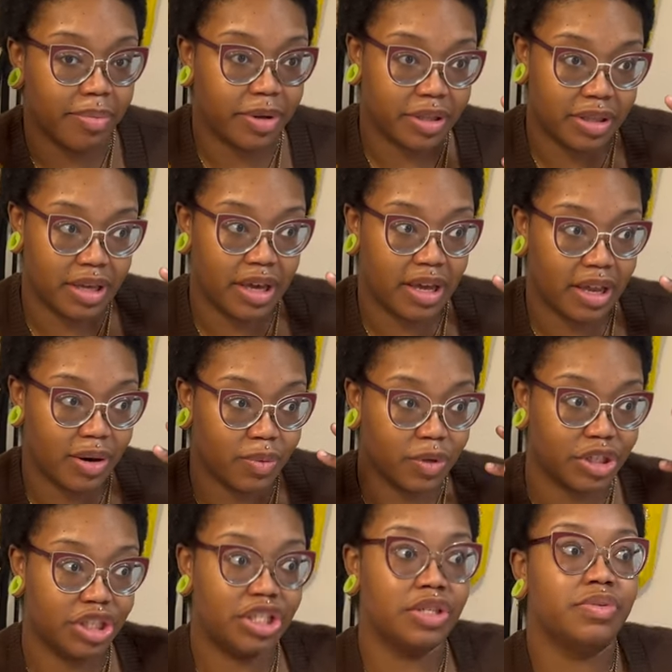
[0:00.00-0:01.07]
But then
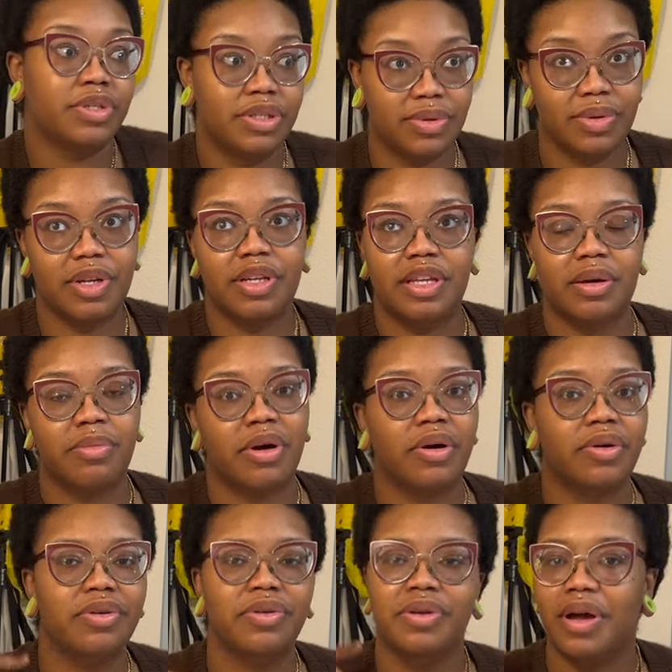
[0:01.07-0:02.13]
when she was doing the
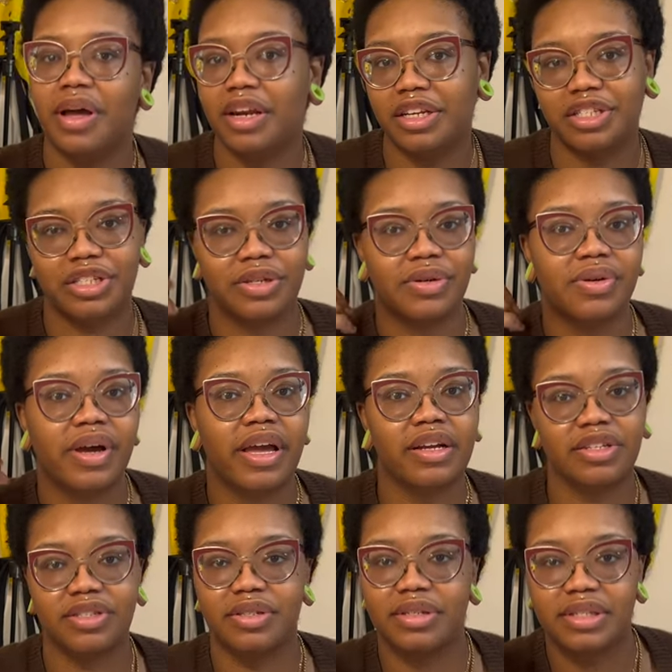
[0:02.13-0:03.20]
demo, you know how they show
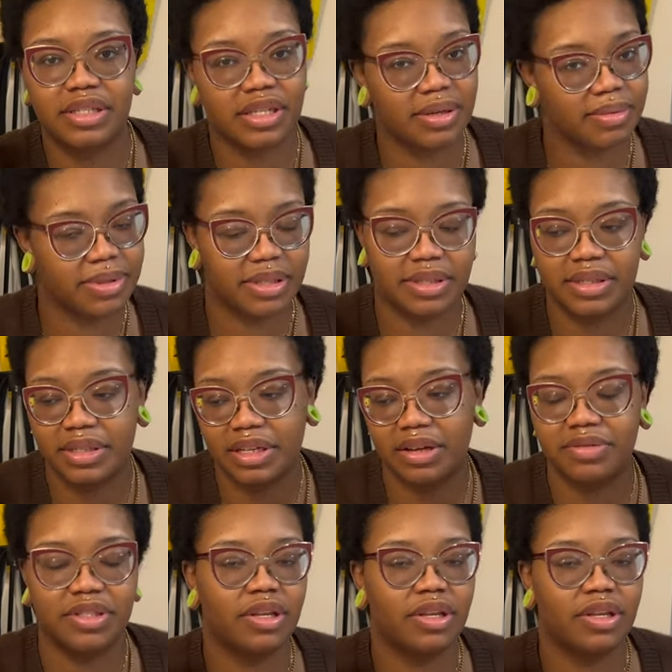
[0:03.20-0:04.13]
extra tips and stuff.